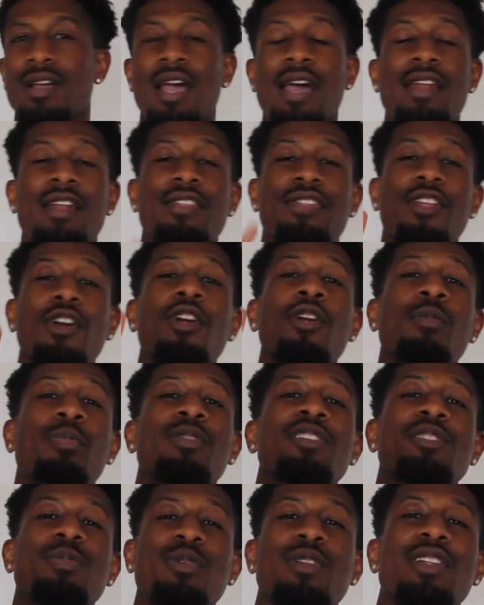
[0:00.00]
And the third
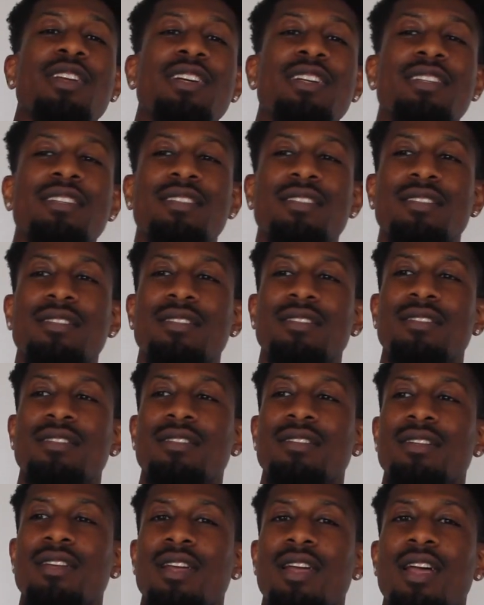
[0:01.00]
principle is,
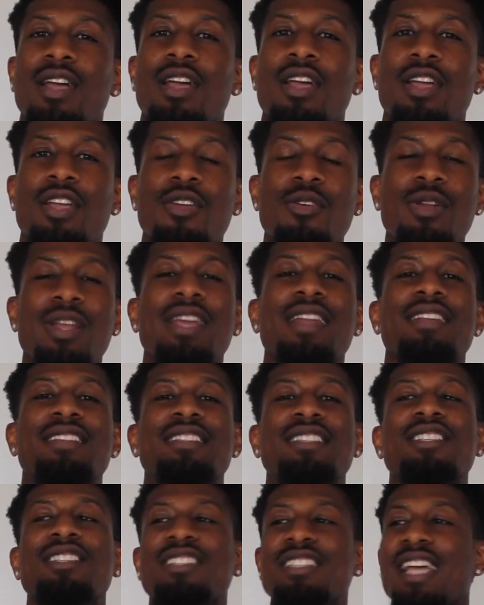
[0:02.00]
you need
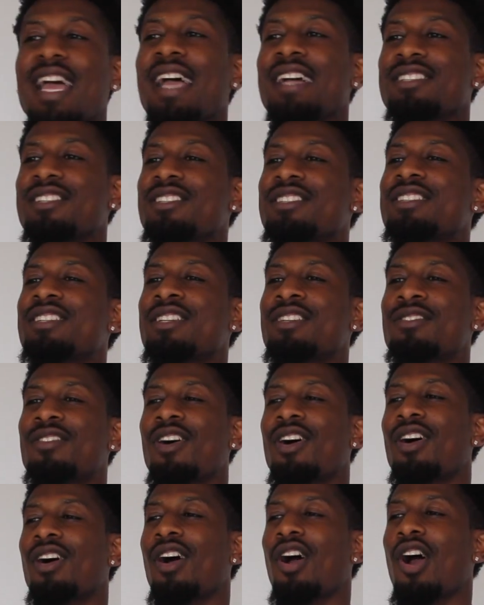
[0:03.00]
to seriously ask
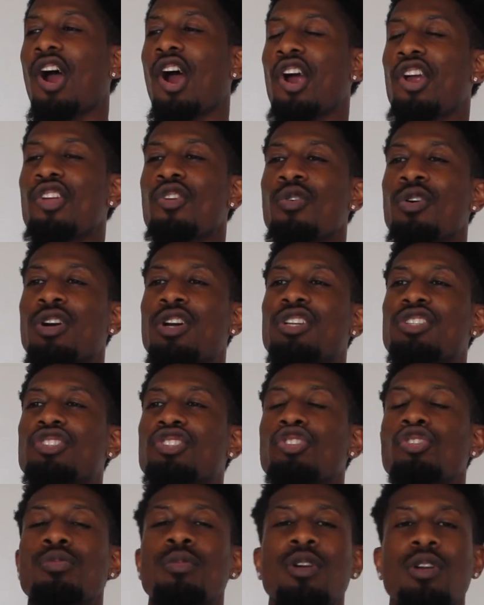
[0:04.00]
yourself, are you a
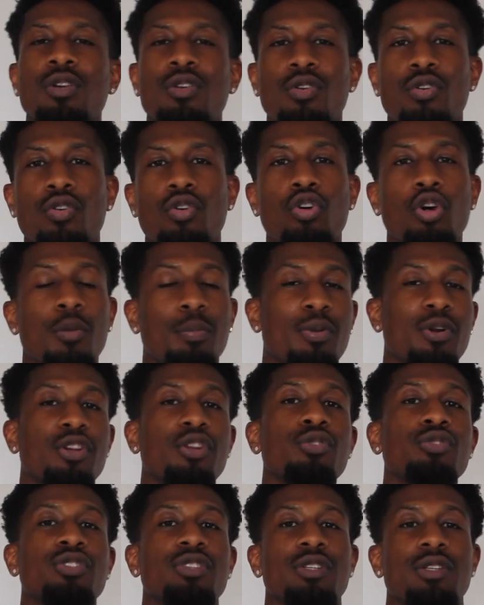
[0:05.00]
consumer or a
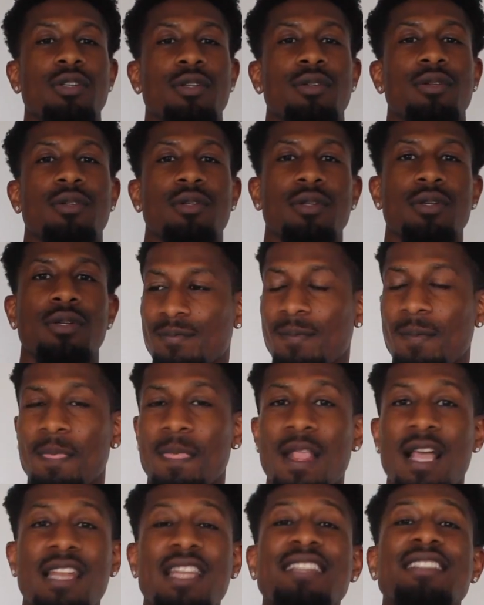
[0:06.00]
producer?
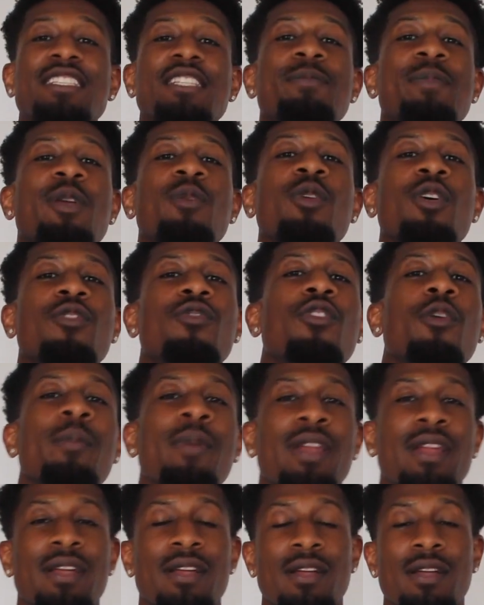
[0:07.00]
Let's just be real for a
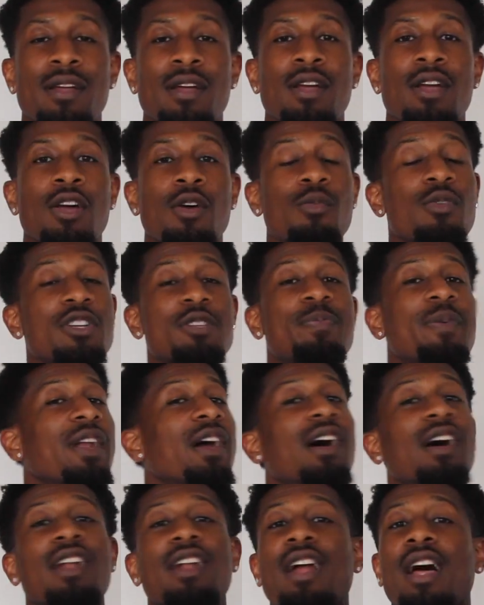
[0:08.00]
minute. We'll
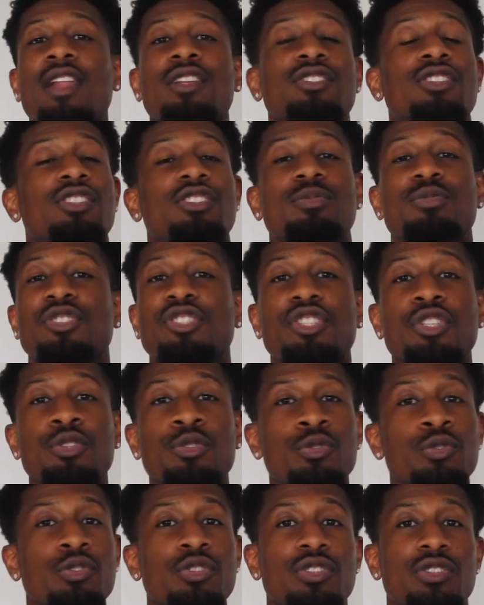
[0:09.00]
spend $100 on some
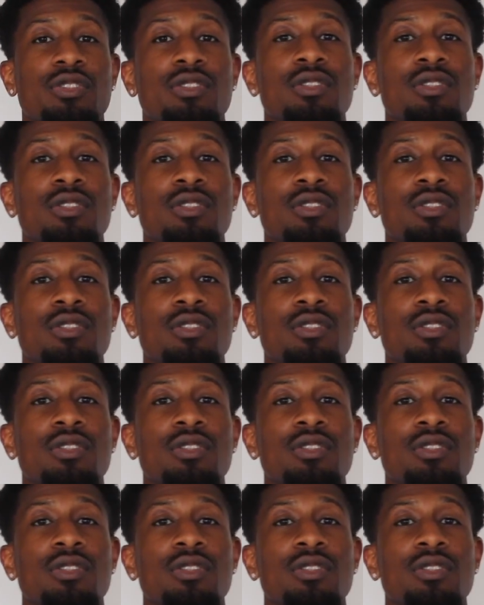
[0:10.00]
shoes.